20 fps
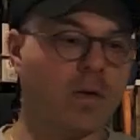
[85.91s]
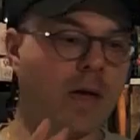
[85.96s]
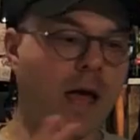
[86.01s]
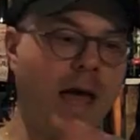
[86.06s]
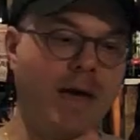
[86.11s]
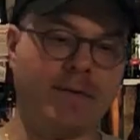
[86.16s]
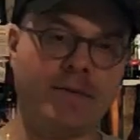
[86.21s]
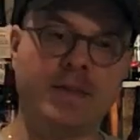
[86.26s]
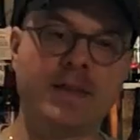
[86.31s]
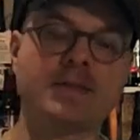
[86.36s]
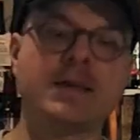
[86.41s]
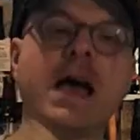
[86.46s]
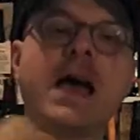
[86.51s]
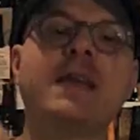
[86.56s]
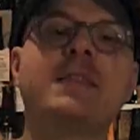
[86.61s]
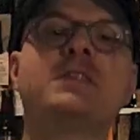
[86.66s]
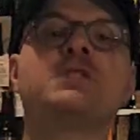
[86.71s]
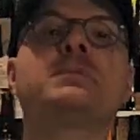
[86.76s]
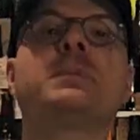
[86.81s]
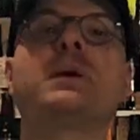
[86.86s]
Having
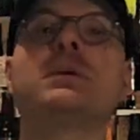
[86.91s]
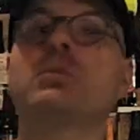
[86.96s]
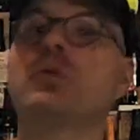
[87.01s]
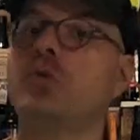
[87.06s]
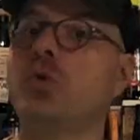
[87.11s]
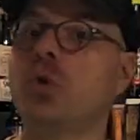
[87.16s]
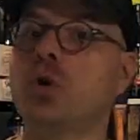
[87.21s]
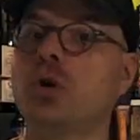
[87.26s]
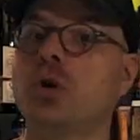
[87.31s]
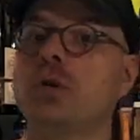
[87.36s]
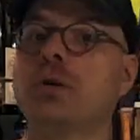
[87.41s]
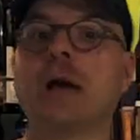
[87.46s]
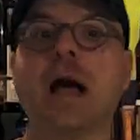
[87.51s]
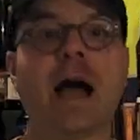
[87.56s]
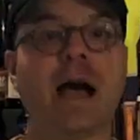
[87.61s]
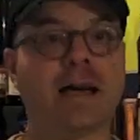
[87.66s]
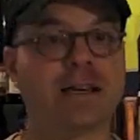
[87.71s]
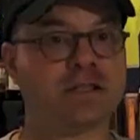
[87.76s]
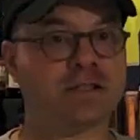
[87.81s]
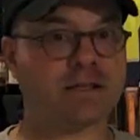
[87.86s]
had this beer before,
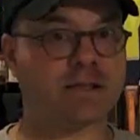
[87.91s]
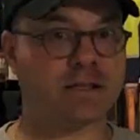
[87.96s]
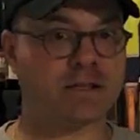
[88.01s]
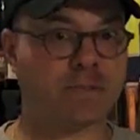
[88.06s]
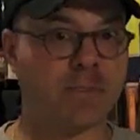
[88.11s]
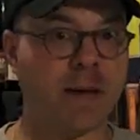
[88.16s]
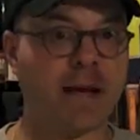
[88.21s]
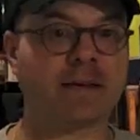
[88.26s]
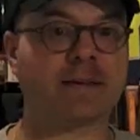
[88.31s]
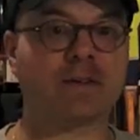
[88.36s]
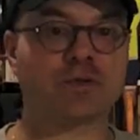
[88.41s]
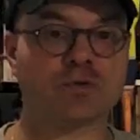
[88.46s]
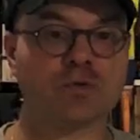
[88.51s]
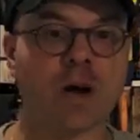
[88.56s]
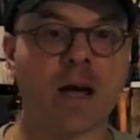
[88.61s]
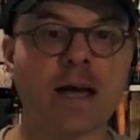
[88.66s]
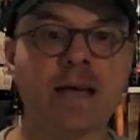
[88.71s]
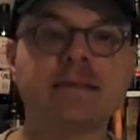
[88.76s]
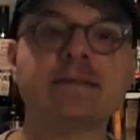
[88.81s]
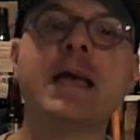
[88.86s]
I suspect it's
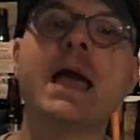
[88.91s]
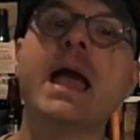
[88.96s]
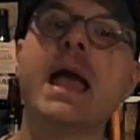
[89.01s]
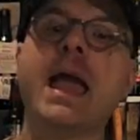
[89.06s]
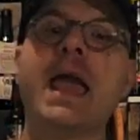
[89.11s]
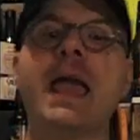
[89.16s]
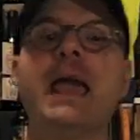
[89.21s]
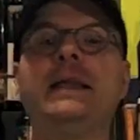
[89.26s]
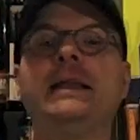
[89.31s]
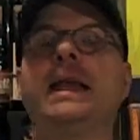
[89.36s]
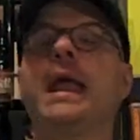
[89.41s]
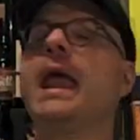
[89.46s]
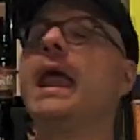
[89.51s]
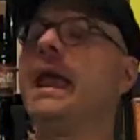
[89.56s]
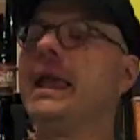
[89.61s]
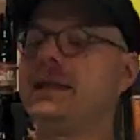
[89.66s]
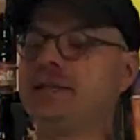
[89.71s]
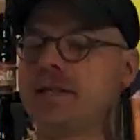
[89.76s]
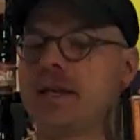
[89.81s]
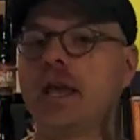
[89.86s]
rice, and
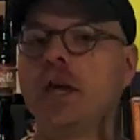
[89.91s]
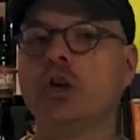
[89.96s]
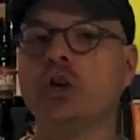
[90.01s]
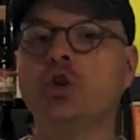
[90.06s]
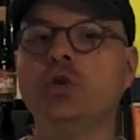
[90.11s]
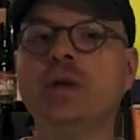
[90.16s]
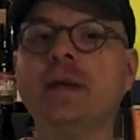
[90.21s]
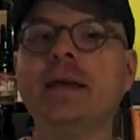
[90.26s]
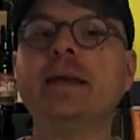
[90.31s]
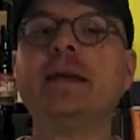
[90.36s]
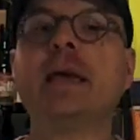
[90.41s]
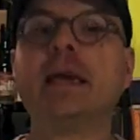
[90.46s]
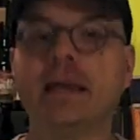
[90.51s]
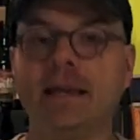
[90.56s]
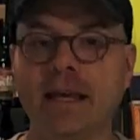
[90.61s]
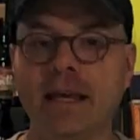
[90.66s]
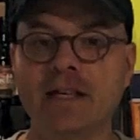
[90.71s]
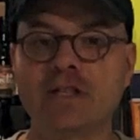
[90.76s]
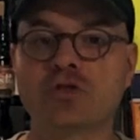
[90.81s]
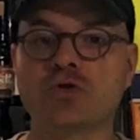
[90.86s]
it's unique
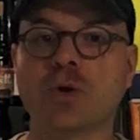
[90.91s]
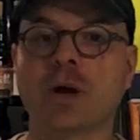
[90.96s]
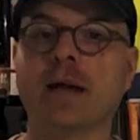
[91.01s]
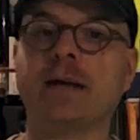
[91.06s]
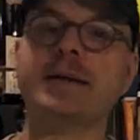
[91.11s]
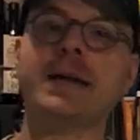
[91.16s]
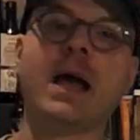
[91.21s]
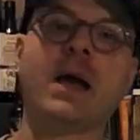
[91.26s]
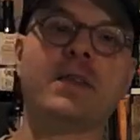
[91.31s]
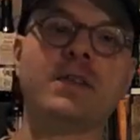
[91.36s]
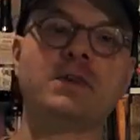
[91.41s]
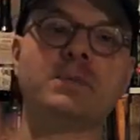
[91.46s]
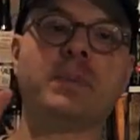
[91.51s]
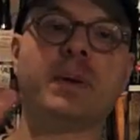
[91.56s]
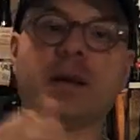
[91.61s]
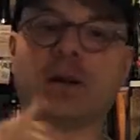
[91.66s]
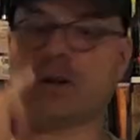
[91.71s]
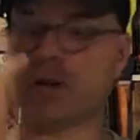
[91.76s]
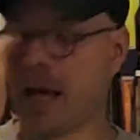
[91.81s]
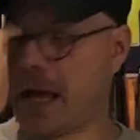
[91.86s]
yeast strain. Now, this
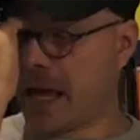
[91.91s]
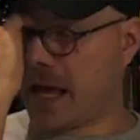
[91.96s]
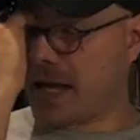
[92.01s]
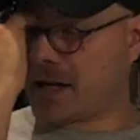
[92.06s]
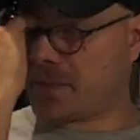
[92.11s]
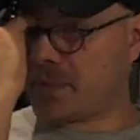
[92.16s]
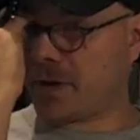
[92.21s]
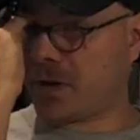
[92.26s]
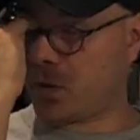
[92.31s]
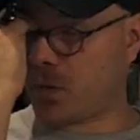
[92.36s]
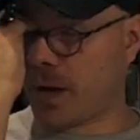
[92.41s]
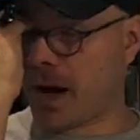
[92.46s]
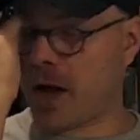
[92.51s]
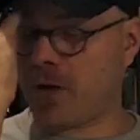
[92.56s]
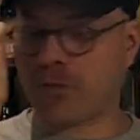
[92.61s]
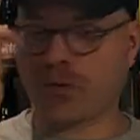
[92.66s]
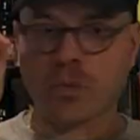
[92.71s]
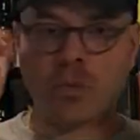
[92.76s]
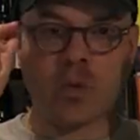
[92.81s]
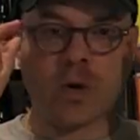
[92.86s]
beer has been
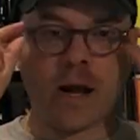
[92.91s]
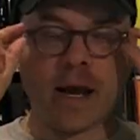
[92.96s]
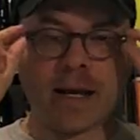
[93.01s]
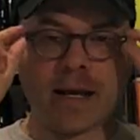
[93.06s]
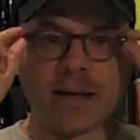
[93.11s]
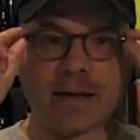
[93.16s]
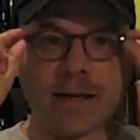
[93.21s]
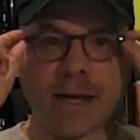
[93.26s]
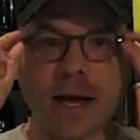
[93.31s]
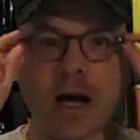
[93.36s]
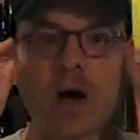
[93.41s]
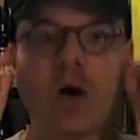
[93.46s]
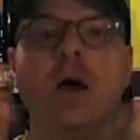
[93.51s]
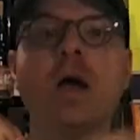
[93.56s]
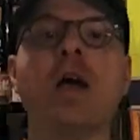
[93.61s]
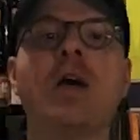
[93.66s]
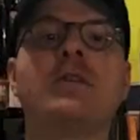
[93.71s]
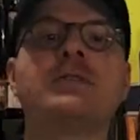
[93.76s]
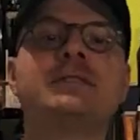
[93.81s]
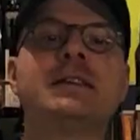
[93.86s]
around, from what I can
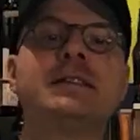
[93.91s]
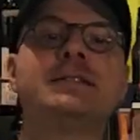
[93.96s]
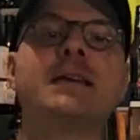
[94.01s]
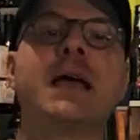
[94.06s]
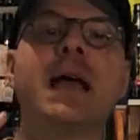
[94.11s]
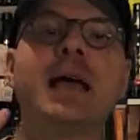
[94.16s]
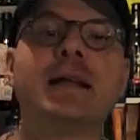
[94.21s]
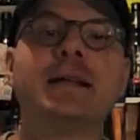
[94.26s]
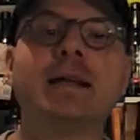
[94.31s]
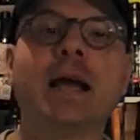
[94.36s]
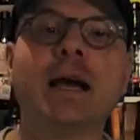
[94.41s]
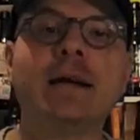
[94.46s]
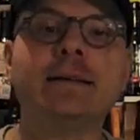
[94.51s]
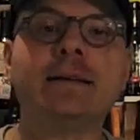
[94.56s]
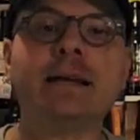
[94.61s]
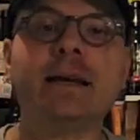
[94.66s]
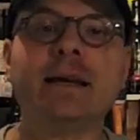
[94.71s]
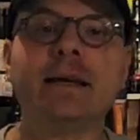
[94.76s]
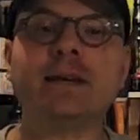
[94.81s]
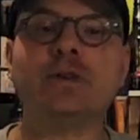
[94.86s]
tell, since
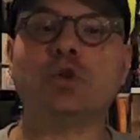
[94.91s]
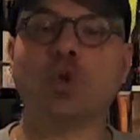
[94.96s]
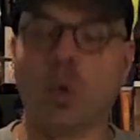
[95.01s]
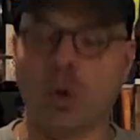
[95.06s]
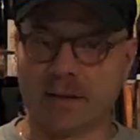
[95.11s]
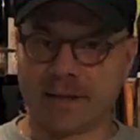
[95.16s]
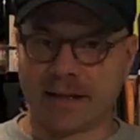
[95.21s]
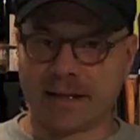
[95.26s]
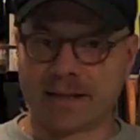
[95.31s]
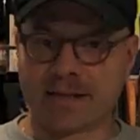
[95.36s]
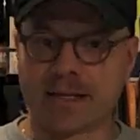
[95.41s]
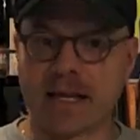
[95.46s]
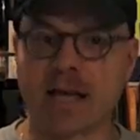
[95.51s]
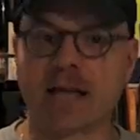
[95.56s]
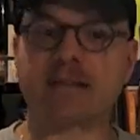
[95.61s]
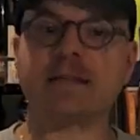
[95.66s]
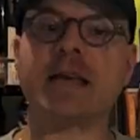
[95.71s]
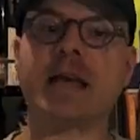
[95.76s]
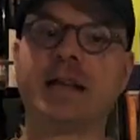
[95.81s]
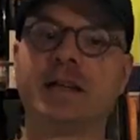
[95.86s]

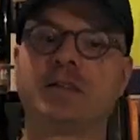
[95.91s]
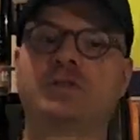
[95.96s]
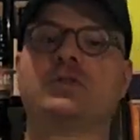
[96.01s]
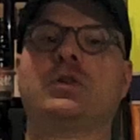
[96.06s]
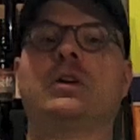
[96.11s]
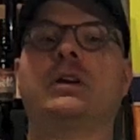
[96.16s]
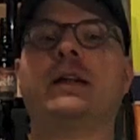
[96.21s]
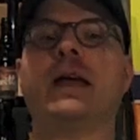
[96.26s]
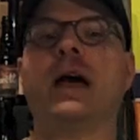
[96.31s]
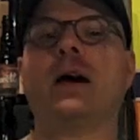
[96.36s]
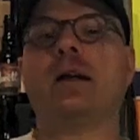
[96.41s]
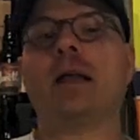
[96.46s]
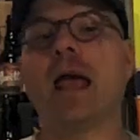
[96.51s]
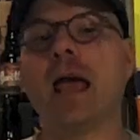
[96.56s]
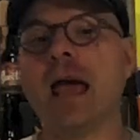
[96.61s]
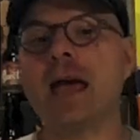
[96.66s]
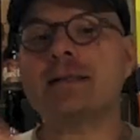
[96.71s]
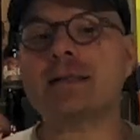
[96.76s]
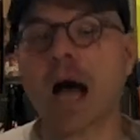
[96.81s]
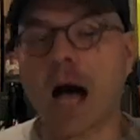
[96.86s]
1926, and it started out
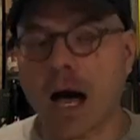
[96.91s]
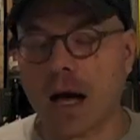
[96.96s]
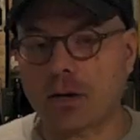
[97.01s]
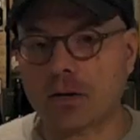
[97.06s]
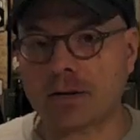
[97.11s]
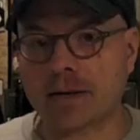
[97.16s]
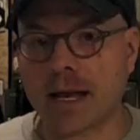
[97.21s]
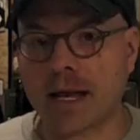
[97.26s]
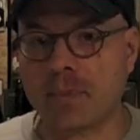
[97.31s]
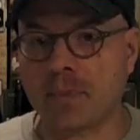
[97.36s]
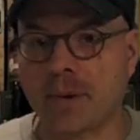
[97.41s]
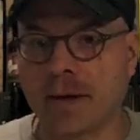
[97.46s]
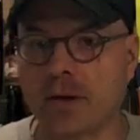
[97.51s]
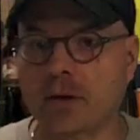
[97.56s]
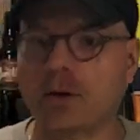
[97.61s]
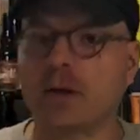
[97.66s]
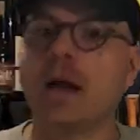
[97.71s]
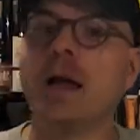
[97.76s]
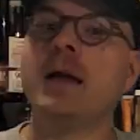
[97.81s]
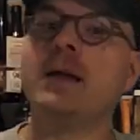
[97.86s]
as a holiday
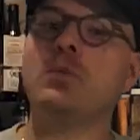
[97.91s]
beer.